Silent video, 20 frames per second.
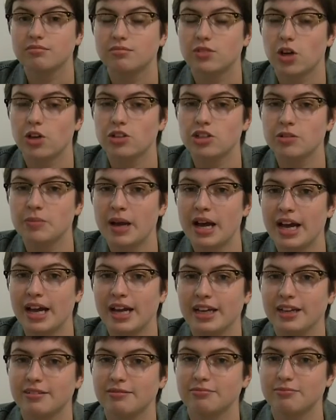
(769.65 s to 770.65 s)
Those are
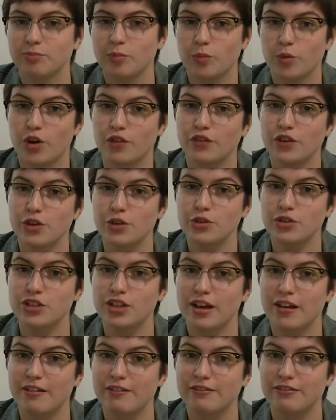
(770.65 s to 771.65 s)
my reviews
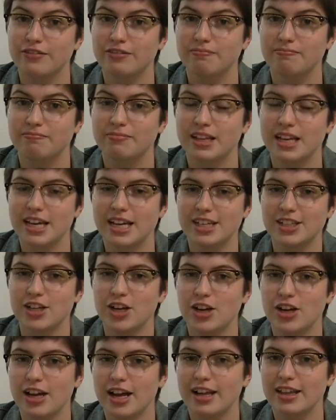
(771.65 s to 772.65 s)
of The
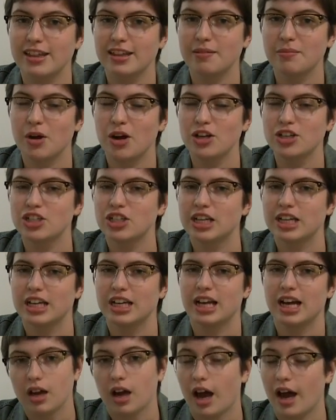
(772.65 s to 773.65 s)
Intern and The
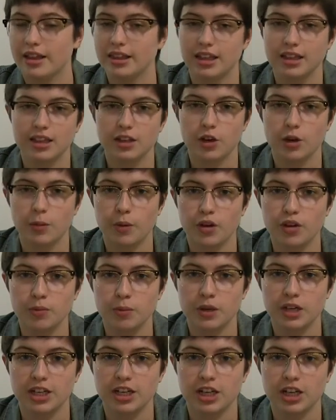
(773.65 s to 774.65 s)
Martian. I thought they were both
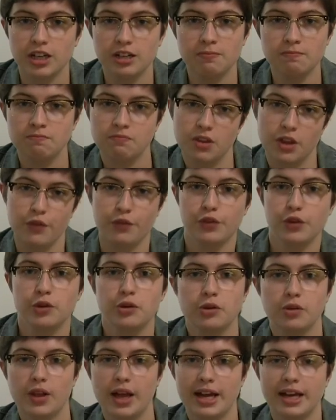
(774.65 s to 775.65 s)
pretty good. If
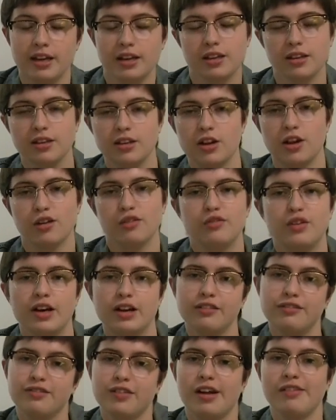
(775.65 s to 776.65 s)
you like,
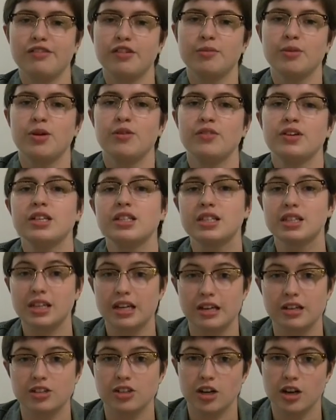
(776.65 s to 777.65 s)
fun, fluffy movies,
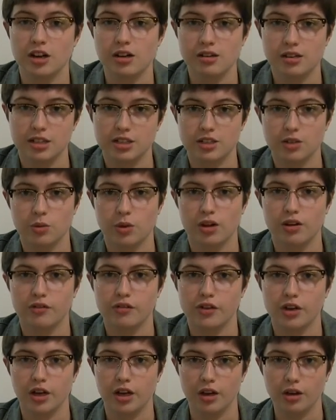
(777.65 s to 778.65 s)
The Intern is the one
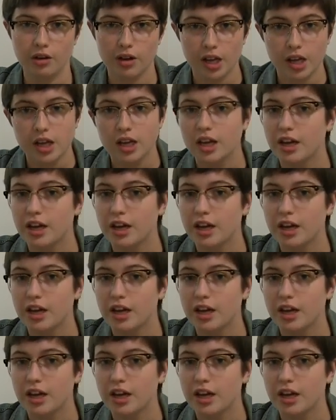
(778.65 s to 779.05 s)
for you.